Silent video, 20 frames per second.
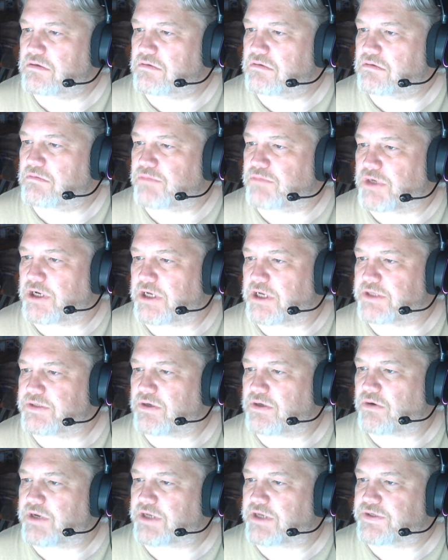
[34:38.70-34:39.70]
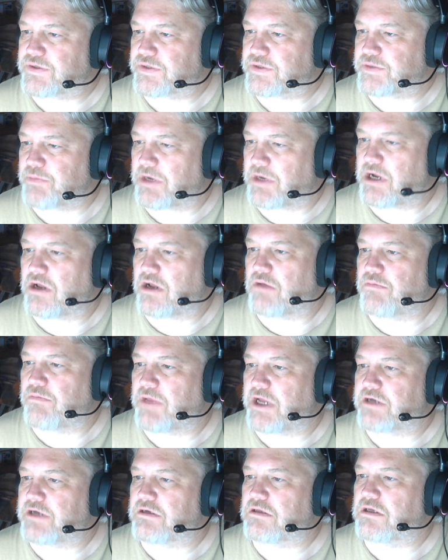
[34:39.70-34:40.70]
But okay, so Smile,
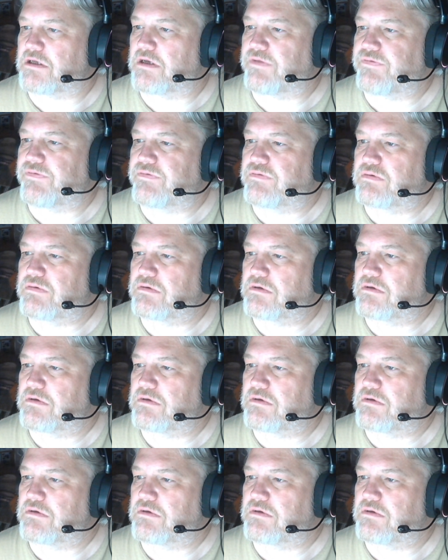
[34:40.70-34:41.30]
Monolith,